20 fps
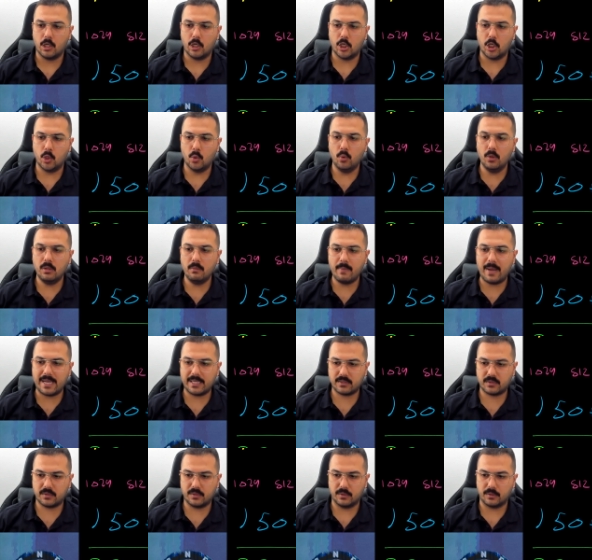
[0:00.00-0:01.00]
You will
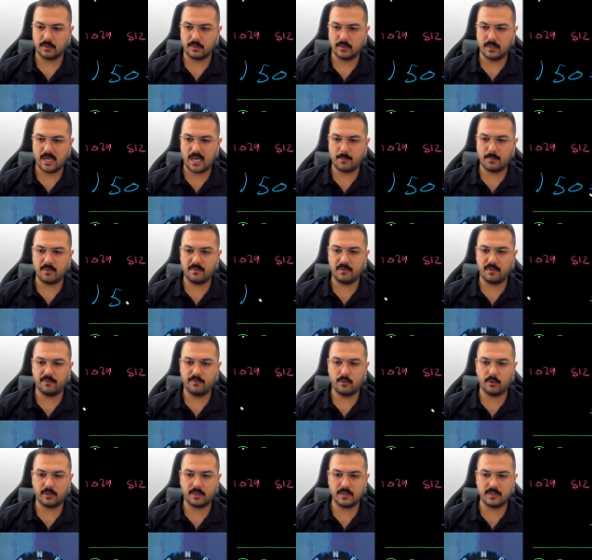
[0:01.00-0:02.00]
master
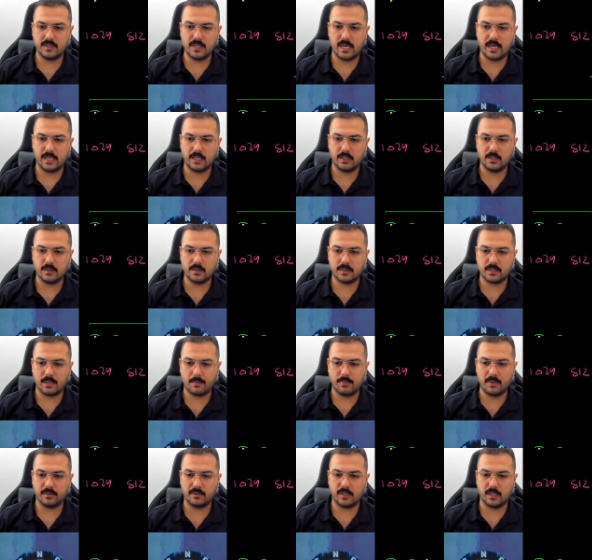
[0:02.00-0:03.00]
IPv4 design,
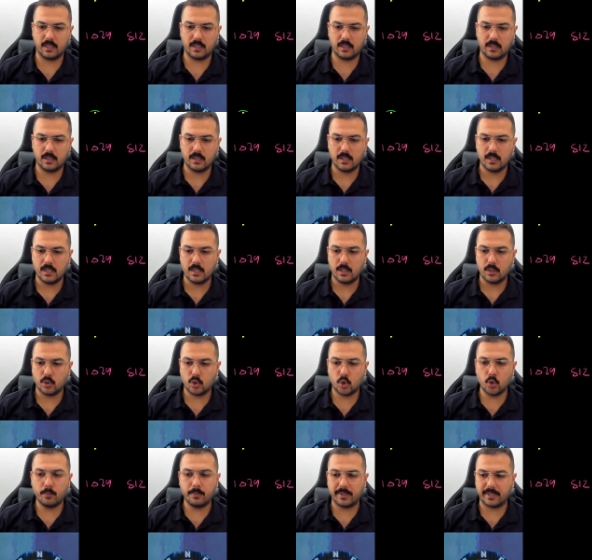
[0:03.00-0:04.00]
subnetting,
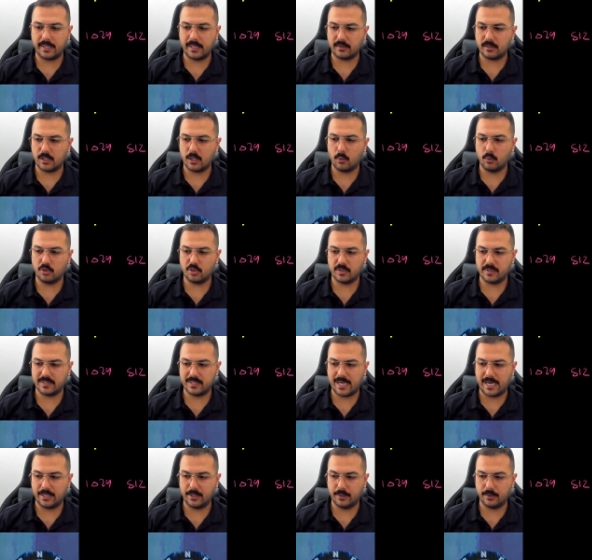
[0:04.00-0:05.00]
supernetting, which is
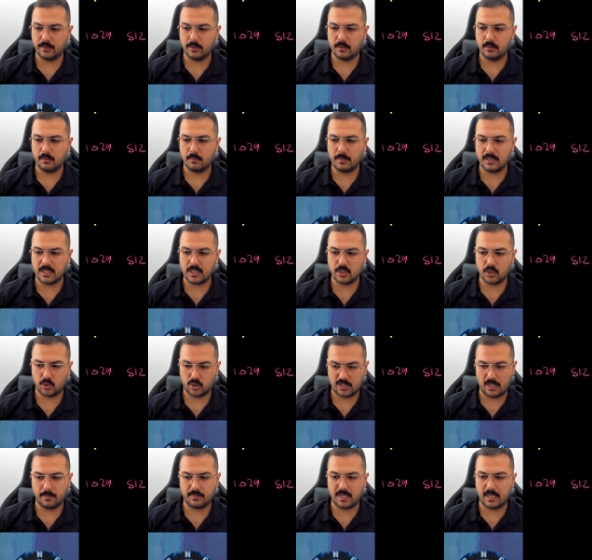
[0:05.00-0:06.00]
CIDR, means
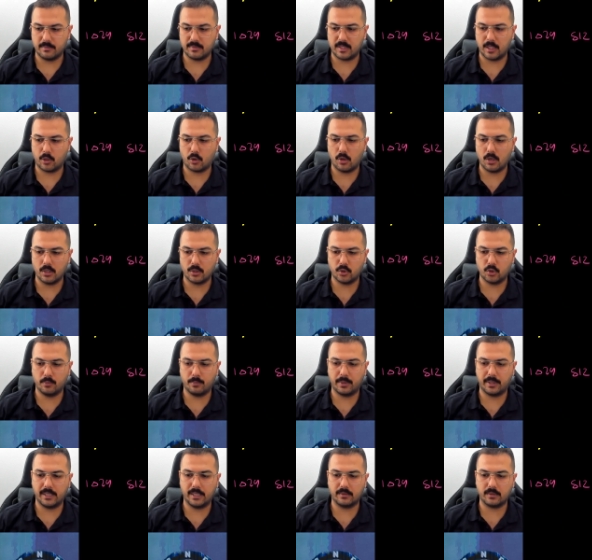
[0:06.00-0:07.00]
sometimes they call it
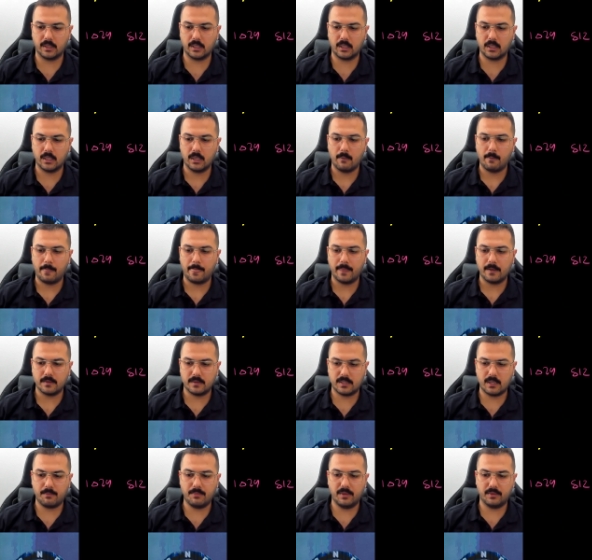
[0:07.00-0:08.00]
supernetting.
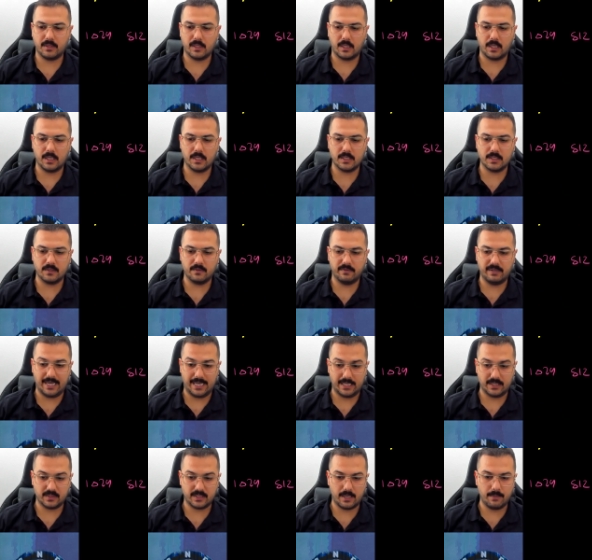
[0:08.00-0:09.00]
Subnetting is
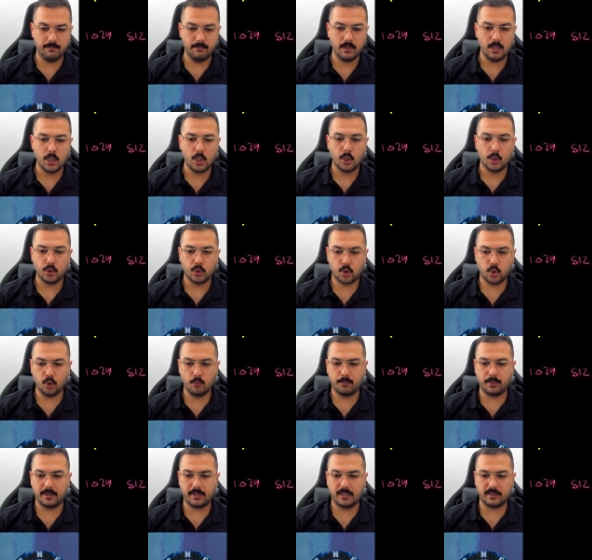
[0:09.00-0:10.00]
VLSM,
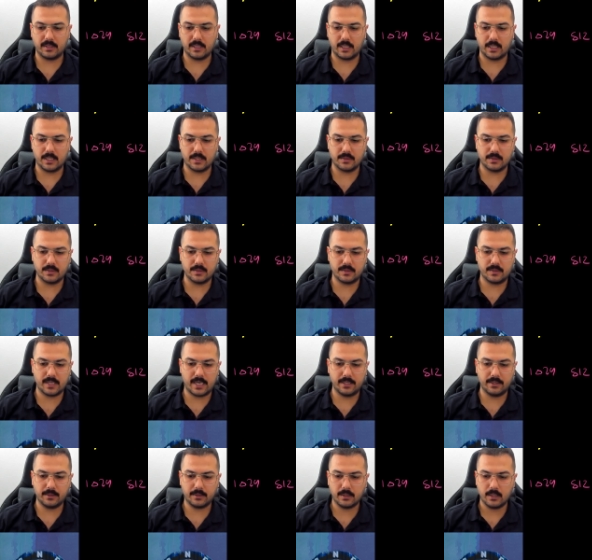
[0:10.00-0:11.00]
supernetting is
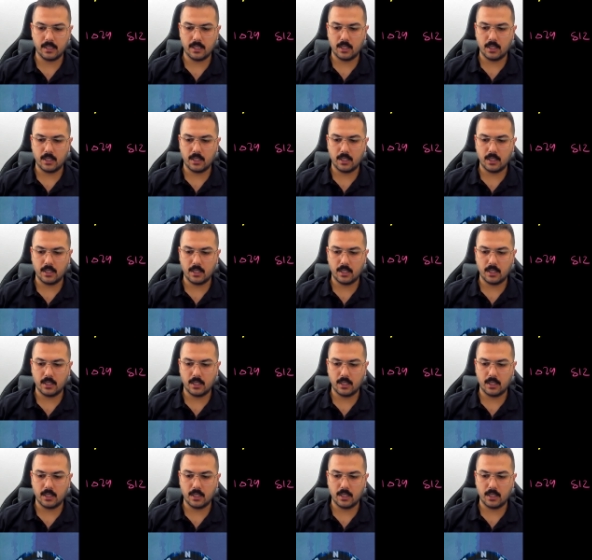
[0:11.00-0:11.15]
CIDR.